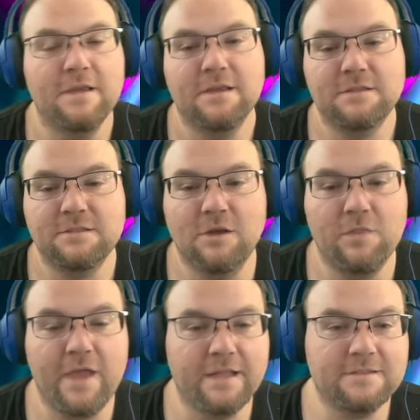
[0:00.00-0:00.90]
So
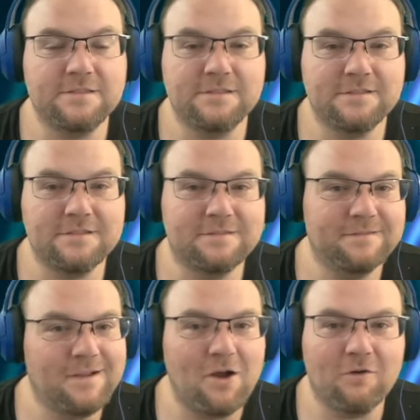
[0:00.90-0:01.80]
that's
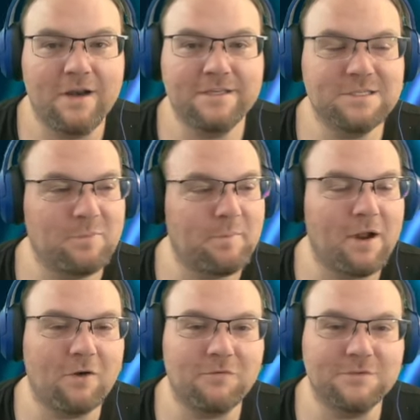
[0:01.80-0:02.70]
already super
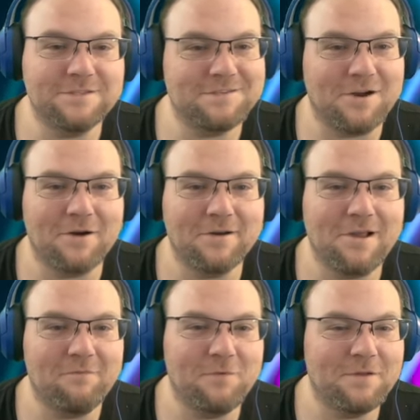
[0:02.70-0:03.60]
powerful. Starting
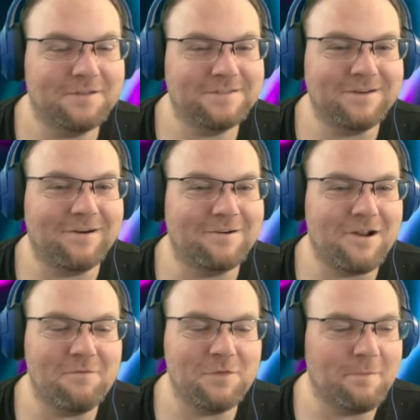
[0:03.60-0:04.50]
her off with
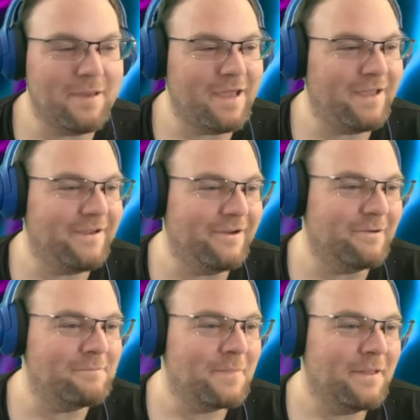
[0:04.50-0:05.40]
a bang here.
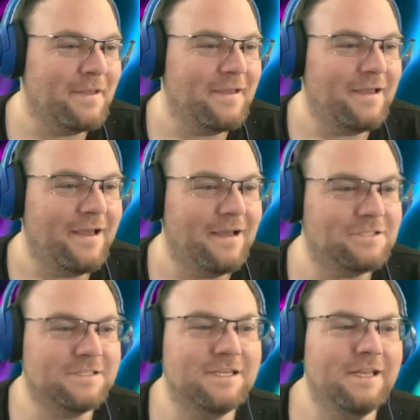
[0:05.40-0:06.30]
She's
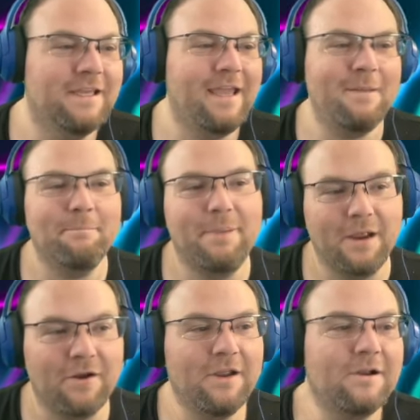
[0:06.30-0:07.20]
going to gain
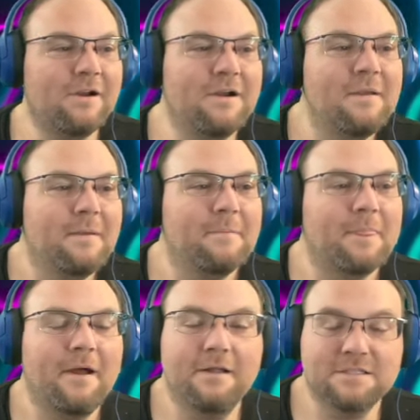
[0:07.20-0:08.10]
barrier
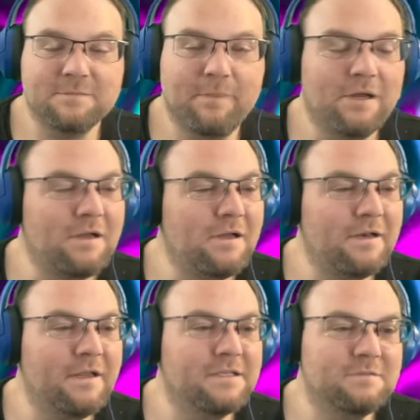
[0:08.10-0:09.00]
on spawn,
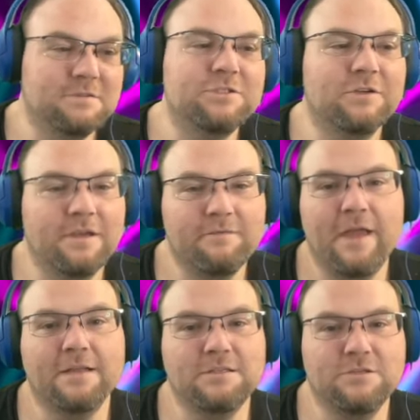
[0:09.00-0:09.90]
as she'll give that
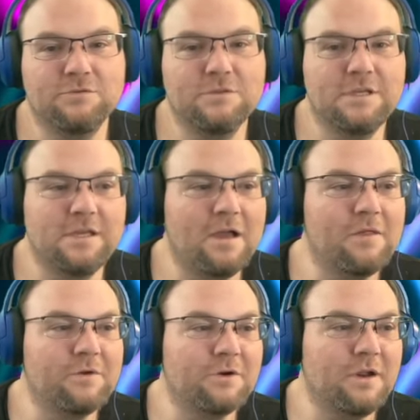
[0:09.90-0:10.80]
to the other
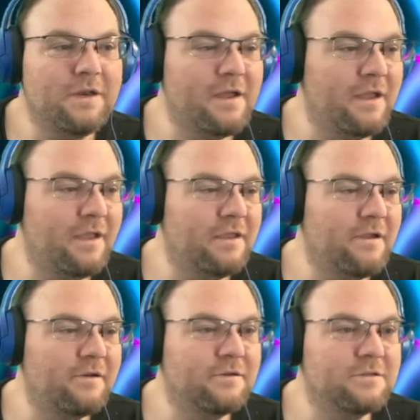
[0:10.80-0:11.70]
Undying
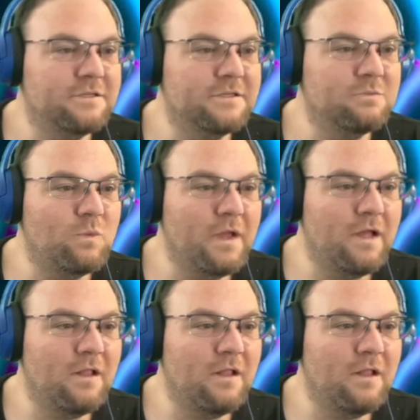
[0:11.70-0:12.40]
characters as well.